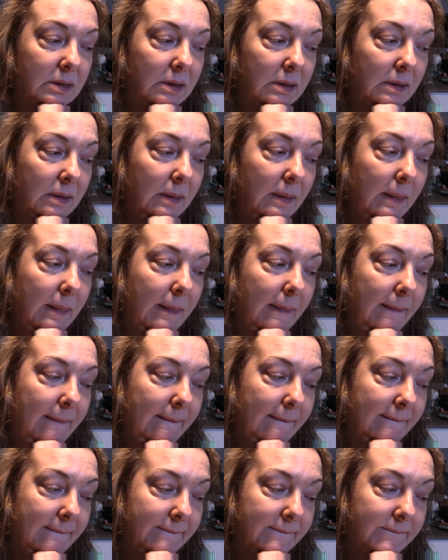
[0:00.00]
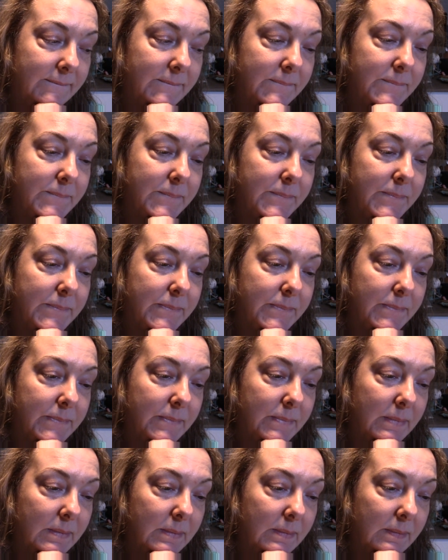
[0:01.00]

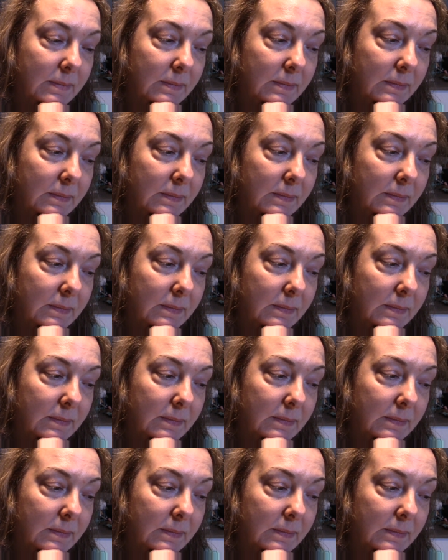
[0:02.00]
Nothing is said.